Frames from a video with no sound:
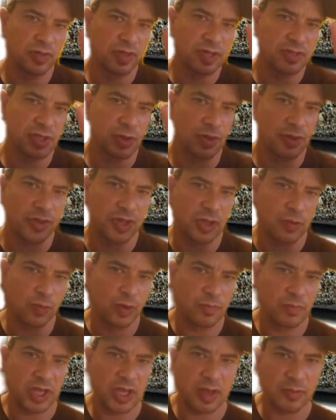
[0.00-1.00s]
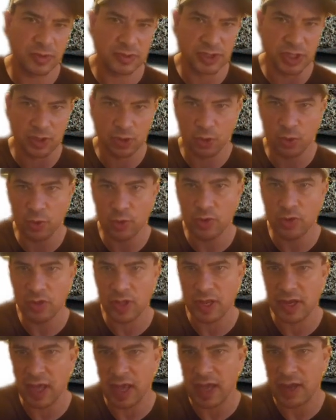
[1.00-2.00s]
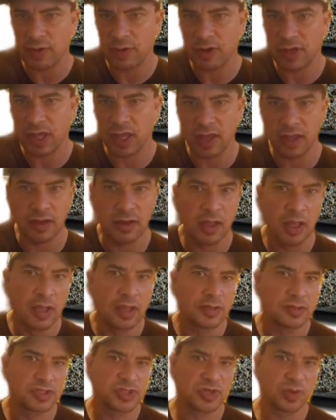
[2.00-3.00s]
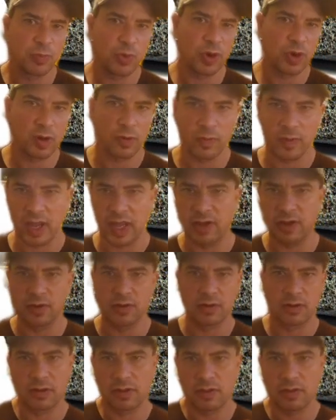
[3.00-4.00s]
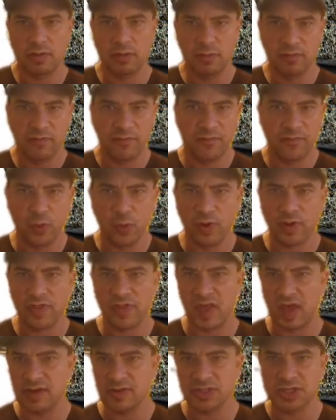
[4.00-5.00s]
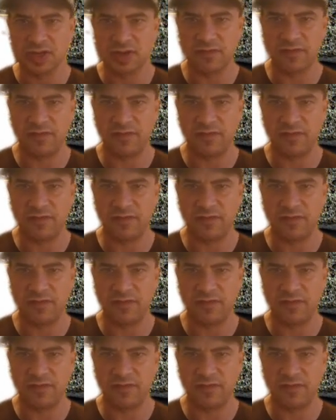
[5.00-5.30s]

this whole thing would be able to cool and aggregate somewhere around 4,000 to